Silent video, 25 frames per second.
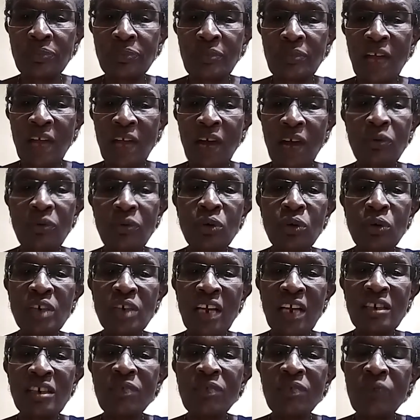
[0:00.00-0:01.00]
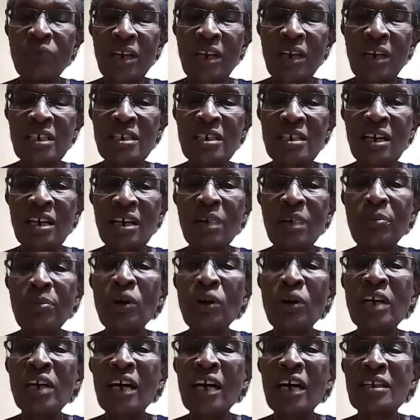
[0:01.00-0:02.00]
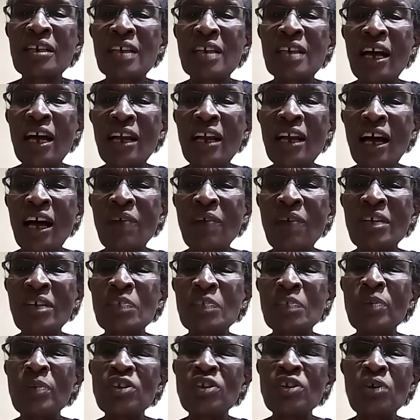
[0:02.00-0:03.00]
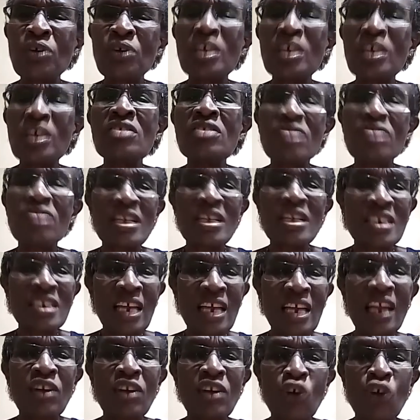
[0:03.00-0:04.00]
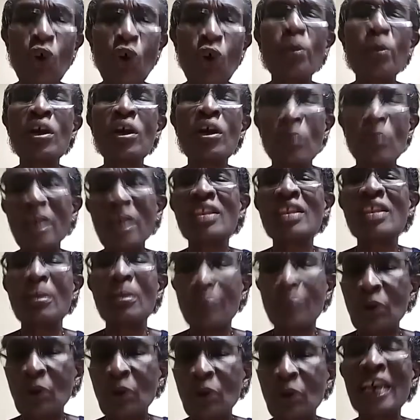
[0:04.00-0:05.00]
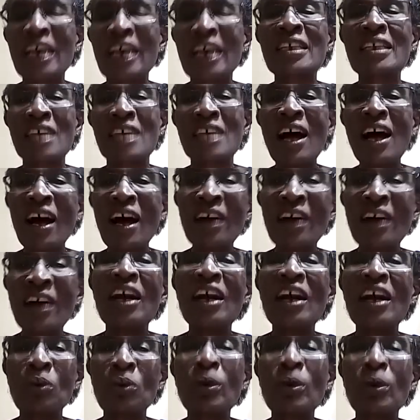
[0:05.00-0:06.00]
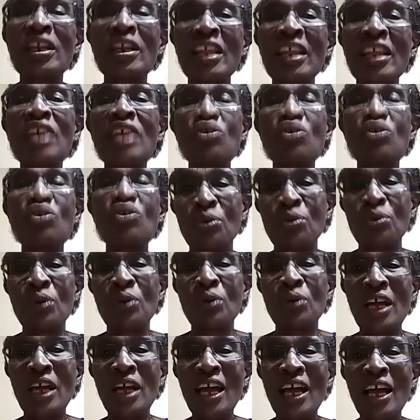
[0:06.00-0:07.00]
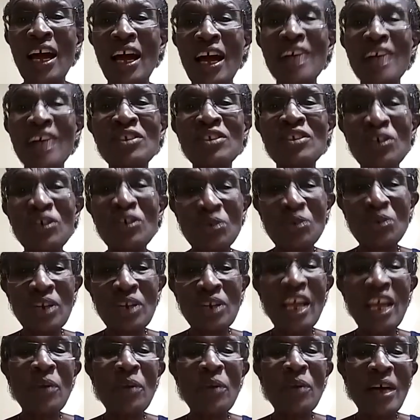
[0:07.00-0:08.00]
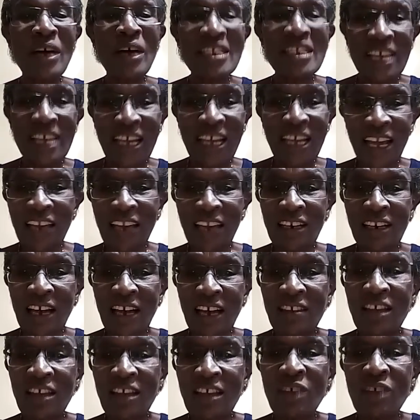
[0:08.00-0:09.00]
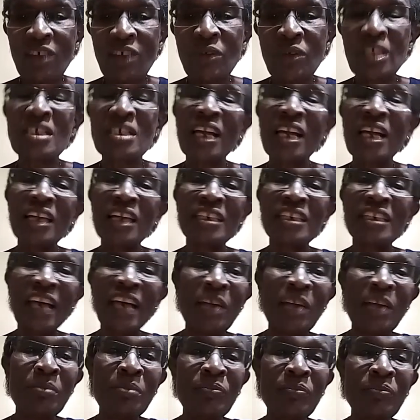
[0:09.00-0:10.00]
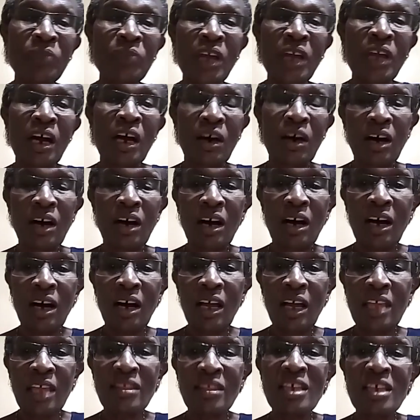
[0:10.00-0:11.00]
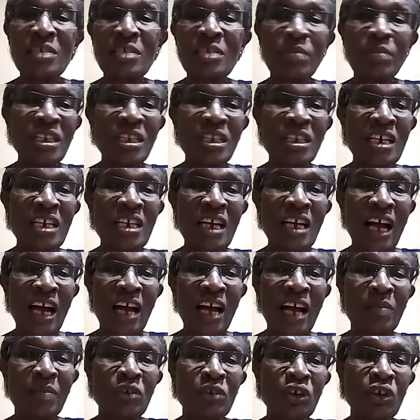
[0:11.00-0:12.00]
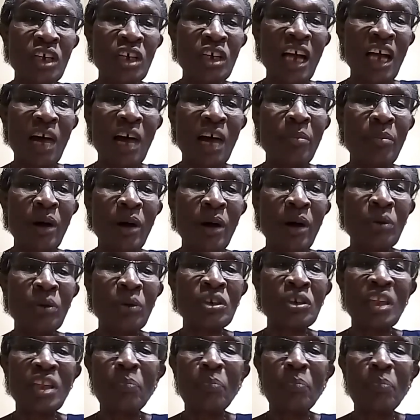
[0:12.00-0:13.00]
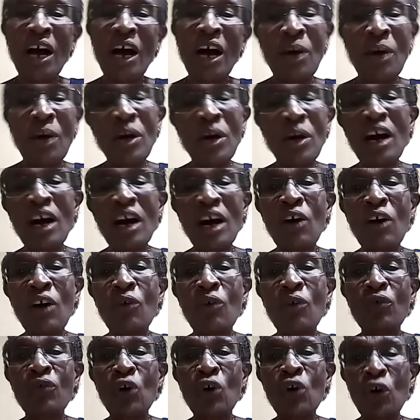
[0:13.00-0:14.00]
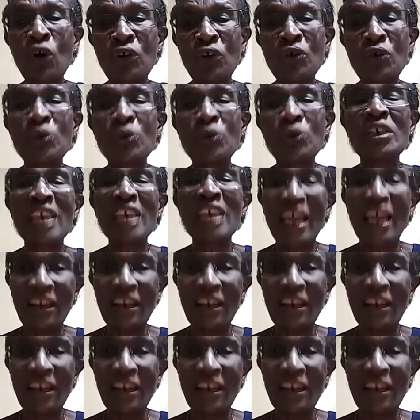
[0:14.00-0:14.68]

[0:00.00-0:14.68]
I've looked at different products, and I have a special interest in knowing what the products are and what they do. And so today, once again, I think for the second time in this meeting, I am talking about the power of Cocutain.